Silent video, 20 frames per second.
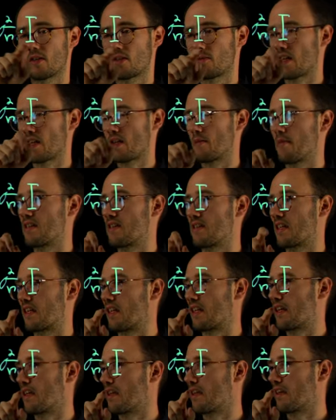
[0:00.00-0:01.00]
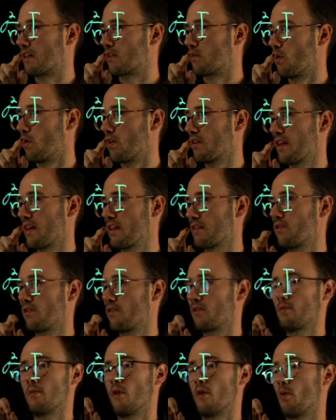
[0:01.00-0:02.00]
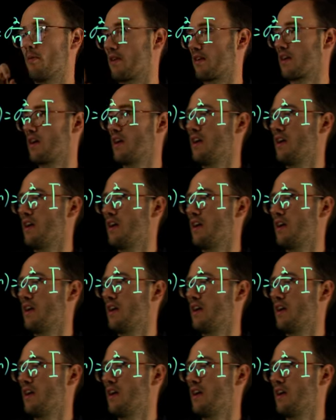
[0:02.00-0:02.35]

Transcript: We can basically ignore that for the moment